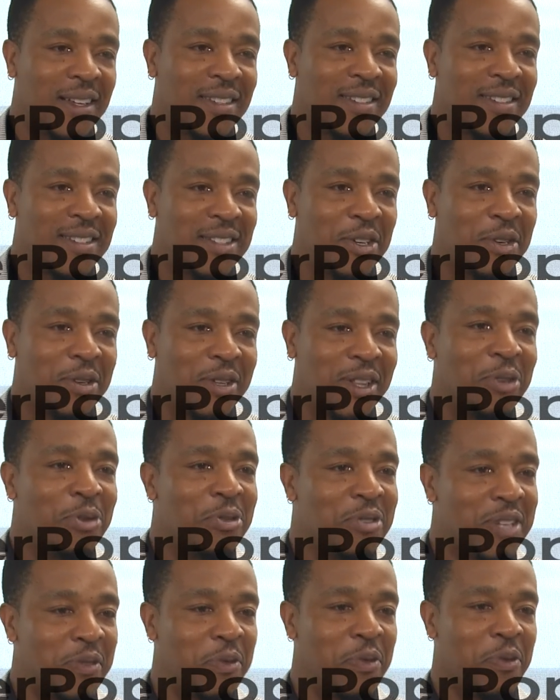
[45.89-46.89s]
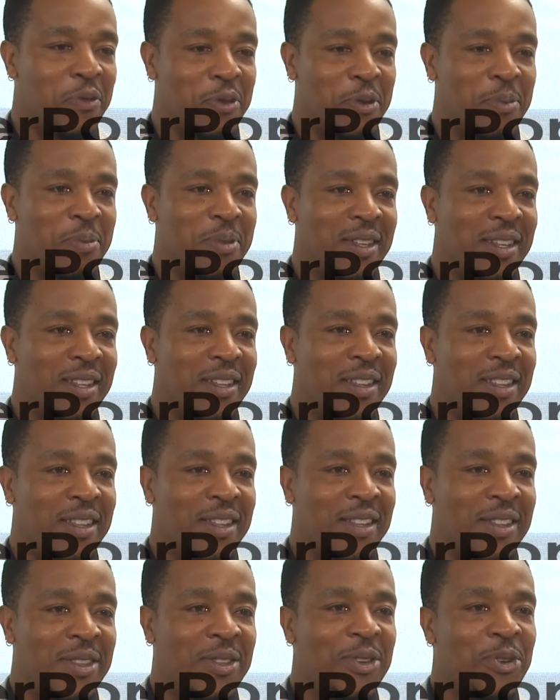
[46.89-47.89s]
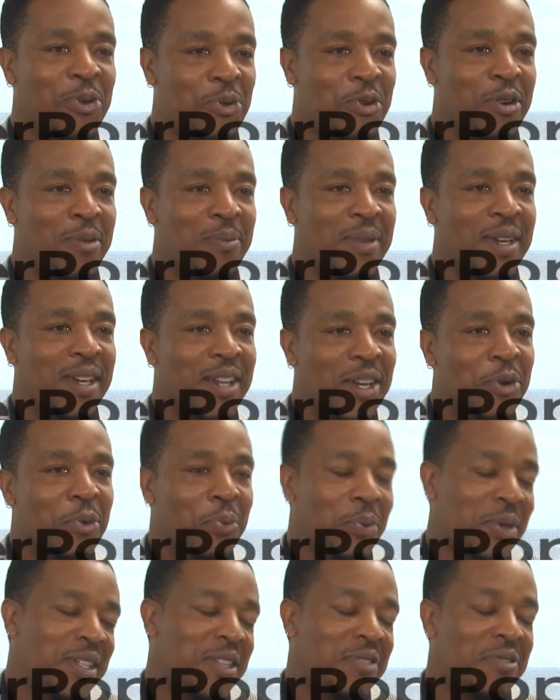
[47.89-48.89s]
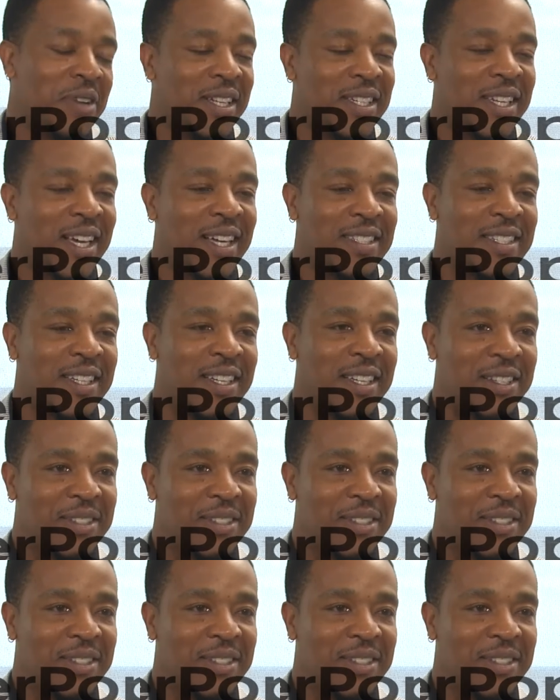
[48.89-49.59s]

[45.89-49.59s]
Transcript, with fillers: So a little different from the, the, the norm, which is fantastic